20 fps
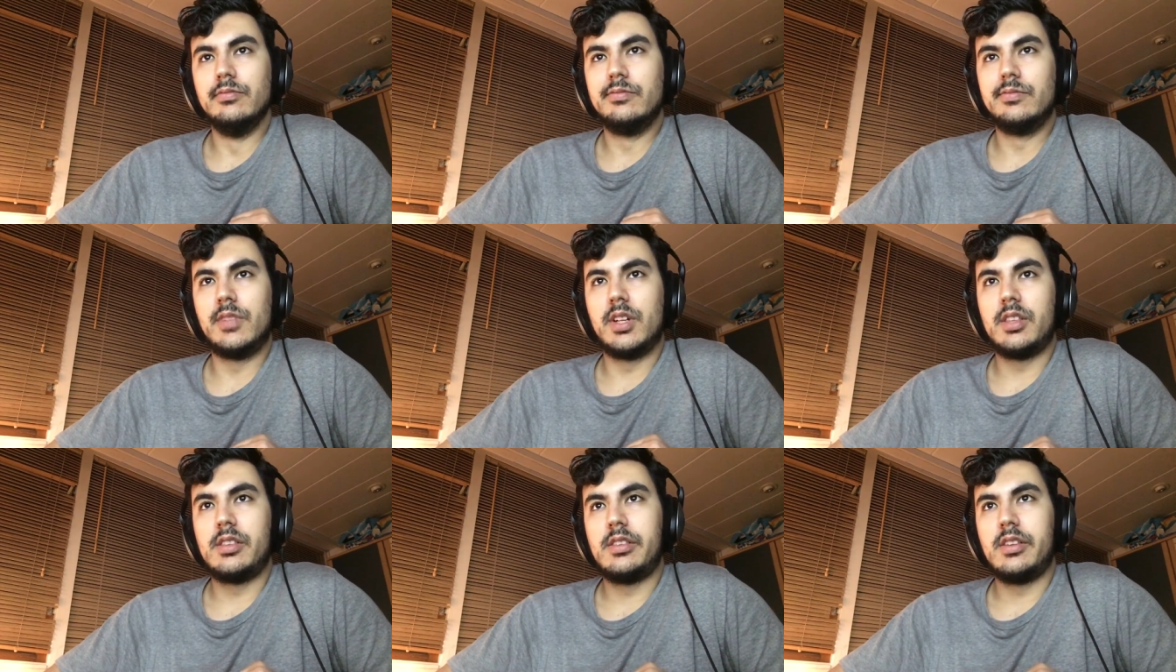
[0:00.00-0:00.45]

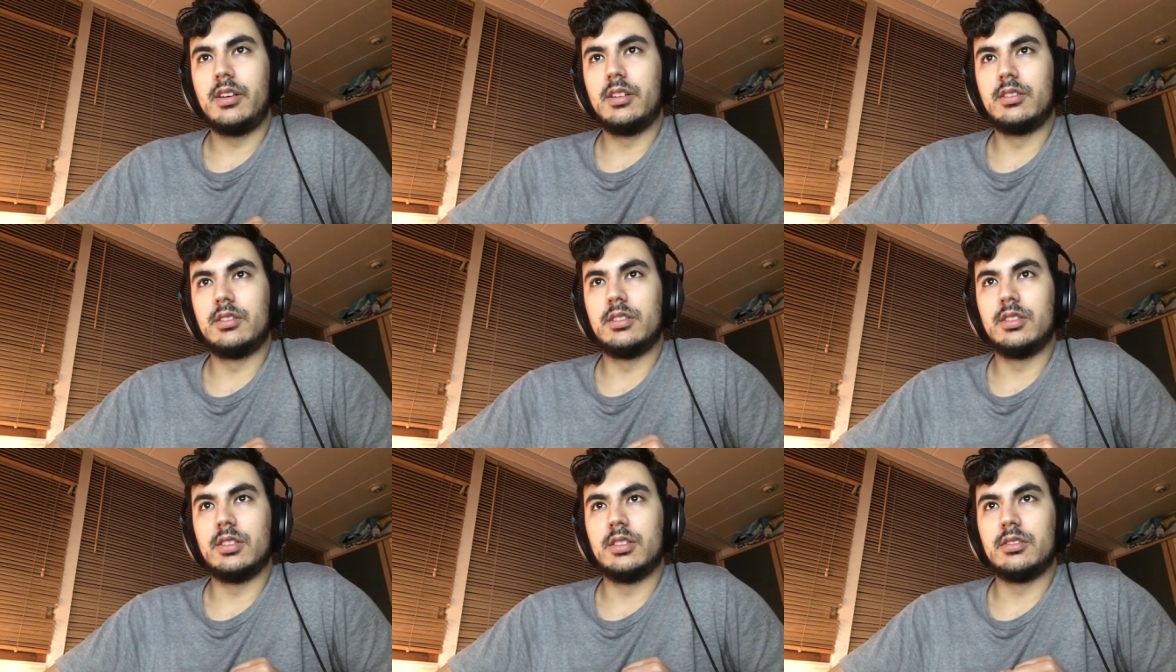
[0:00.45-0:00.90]
I
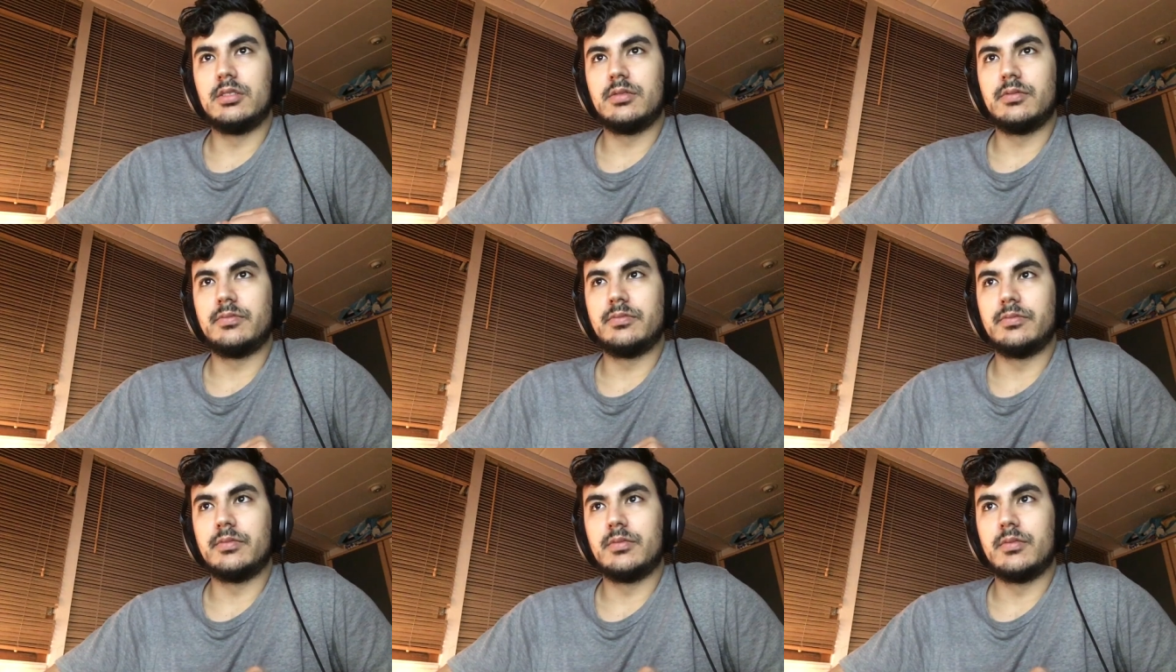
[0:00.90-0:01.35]
think
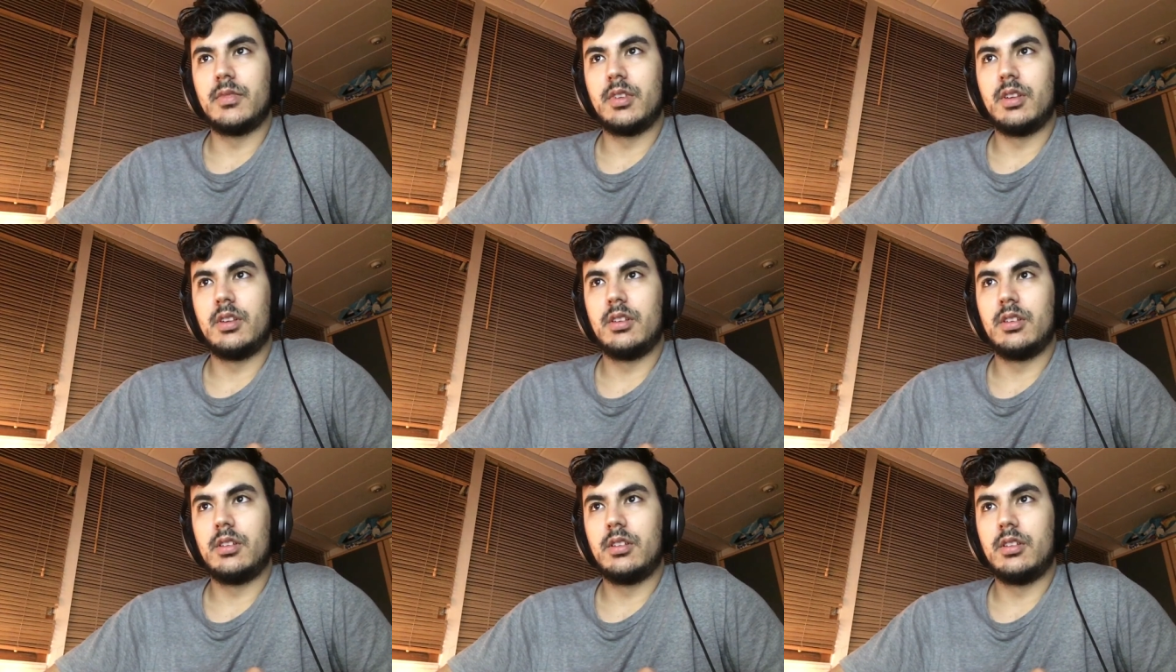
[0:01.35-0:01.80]

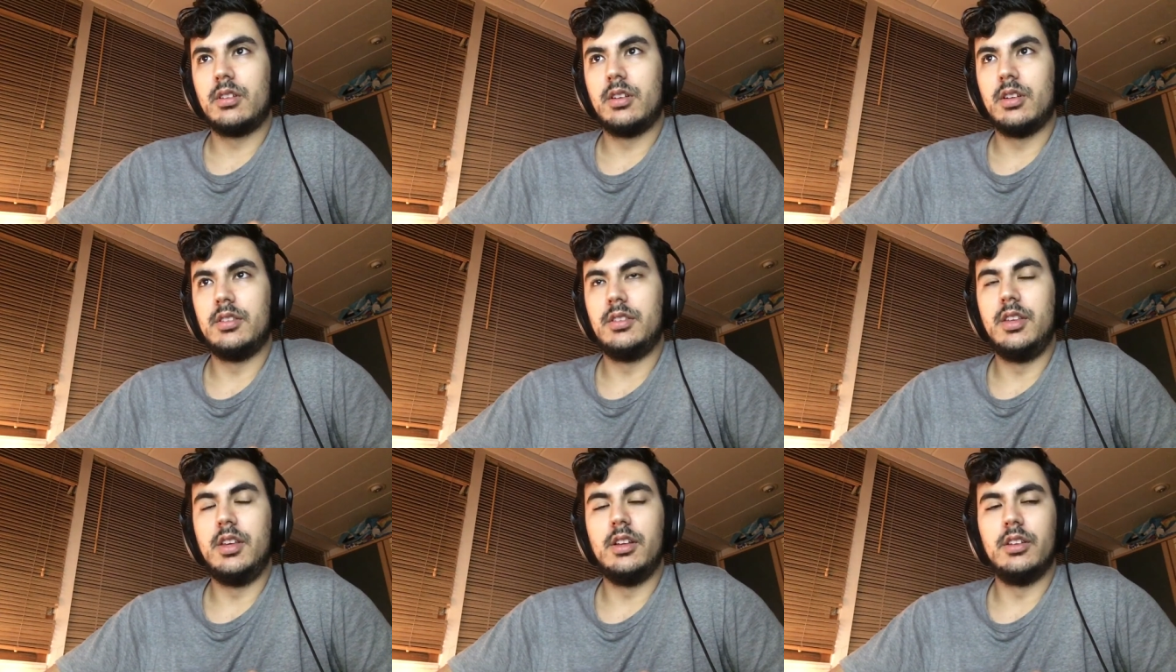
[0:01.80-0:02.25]
a
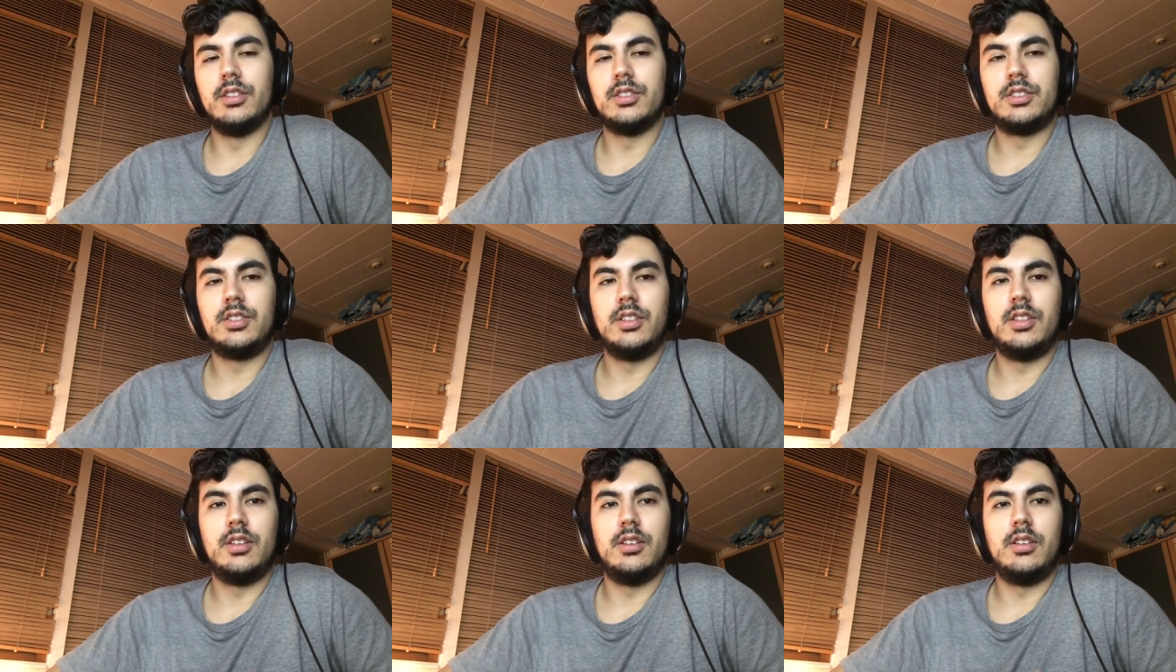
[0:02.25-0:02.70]
deal is
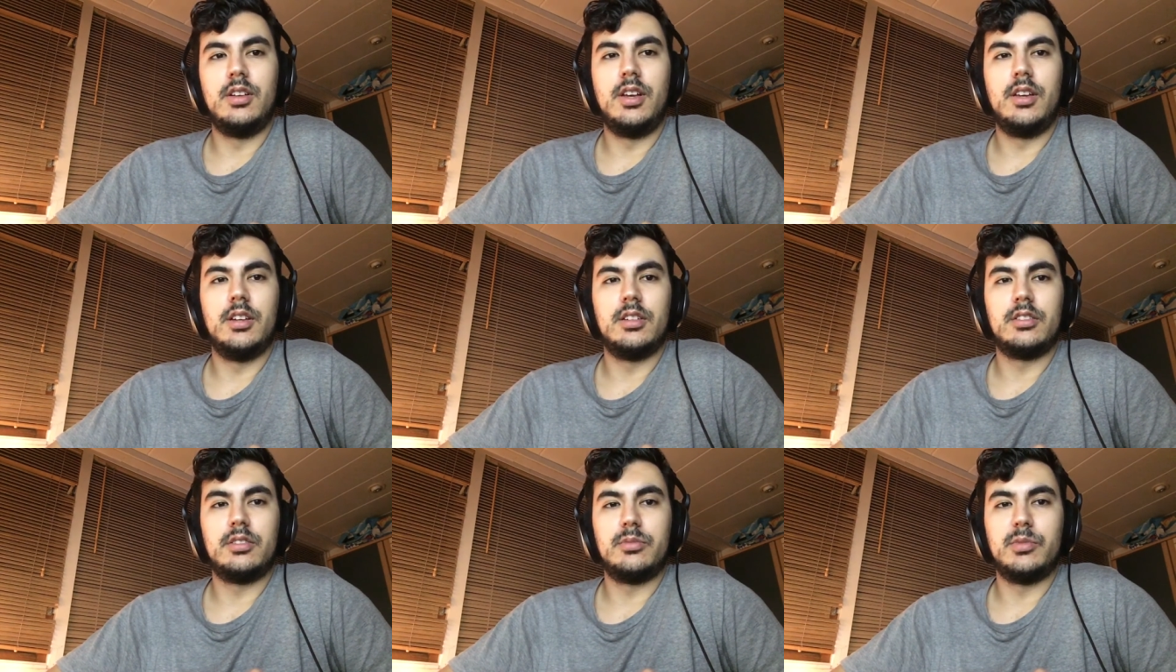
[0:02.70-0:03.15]
needed